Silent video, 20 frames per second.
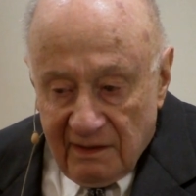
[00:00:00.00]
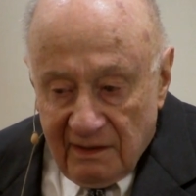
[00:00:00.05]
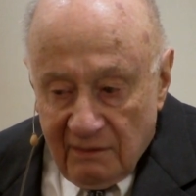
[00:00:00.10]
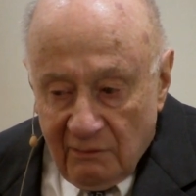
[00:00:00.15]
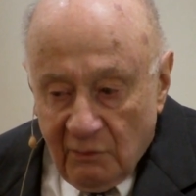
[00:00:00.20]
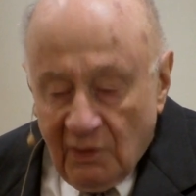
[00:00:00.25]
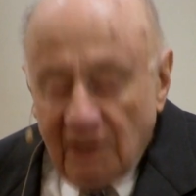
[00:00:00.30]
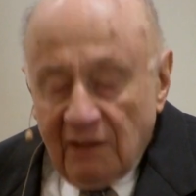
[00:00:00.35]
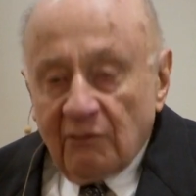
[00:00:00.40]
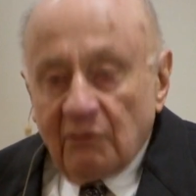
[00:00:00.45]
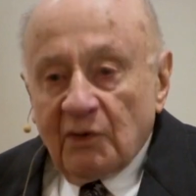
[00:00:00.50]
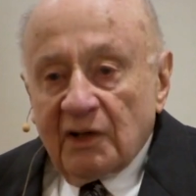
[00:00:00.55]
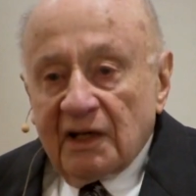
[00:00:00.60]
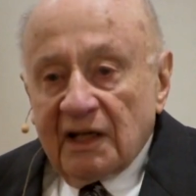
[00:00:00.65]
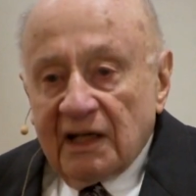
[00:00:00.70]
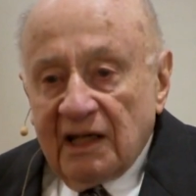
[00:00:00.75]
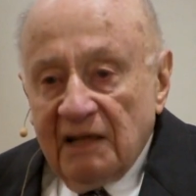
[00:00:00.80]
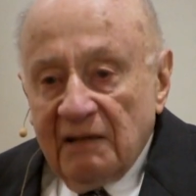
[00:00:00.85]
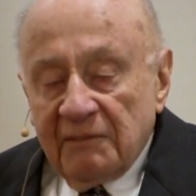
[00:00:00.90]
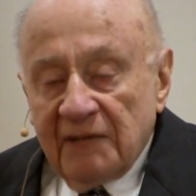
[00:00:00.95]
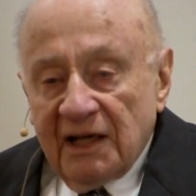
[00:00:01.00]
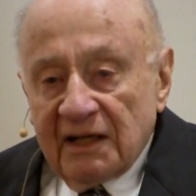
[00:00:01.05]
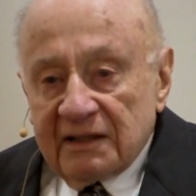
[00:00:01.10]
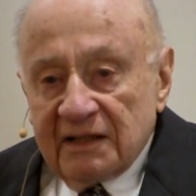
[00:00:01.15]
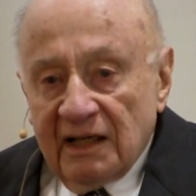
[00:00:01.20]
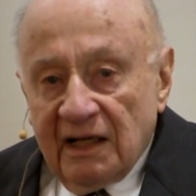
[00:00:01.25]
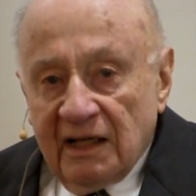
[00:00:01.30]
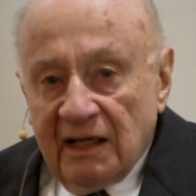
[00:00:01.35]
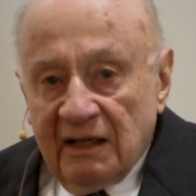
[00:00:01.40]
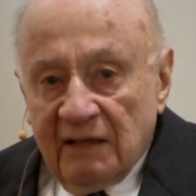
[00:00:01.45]
well, when I came back to
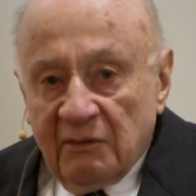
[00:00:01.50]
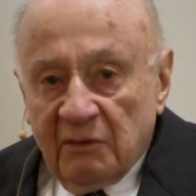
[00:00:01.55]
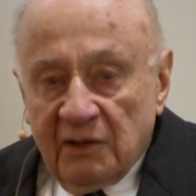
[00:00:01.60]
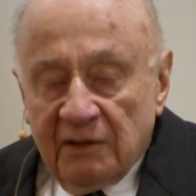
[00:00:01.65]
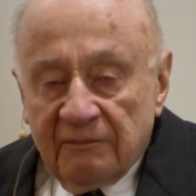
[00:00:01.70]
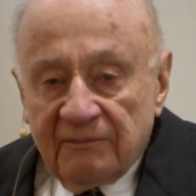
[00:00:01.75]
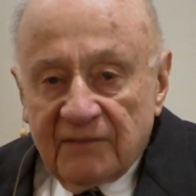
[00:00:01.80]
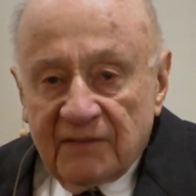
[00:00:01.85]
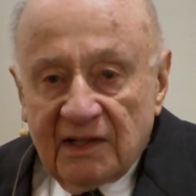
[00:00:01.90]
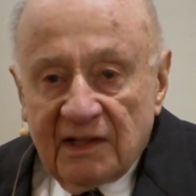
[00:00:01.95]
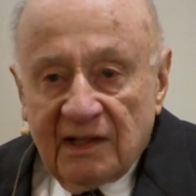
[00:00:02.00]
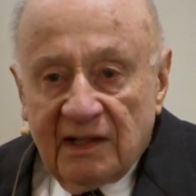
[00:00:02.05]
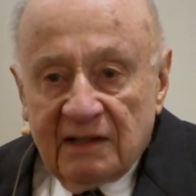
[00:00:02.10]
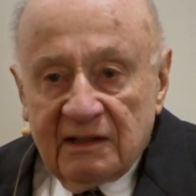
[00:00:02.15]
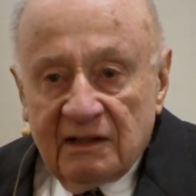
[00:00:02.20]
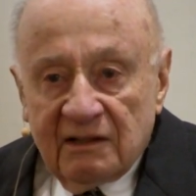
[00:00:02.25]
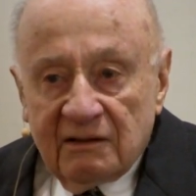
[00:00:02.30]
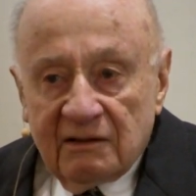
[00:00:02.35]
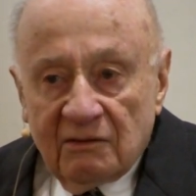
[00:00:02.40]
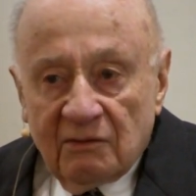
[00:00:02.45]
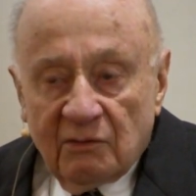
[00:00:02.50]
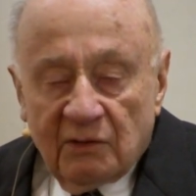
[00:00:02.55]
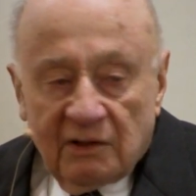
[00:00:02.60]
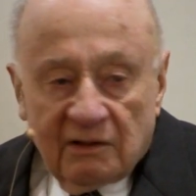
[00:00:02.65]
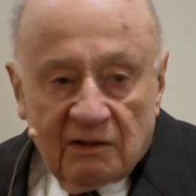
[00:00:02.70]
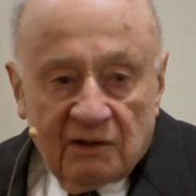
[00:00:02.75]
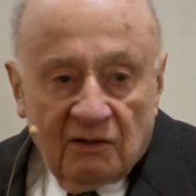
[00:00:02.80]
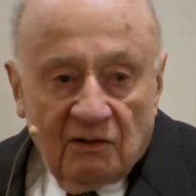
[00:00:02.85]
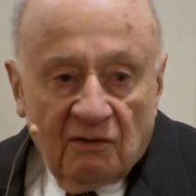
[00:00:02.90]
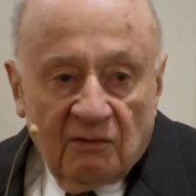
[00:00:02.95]
Iowa, I didn't know where to
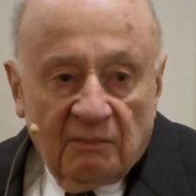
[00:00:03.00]
go.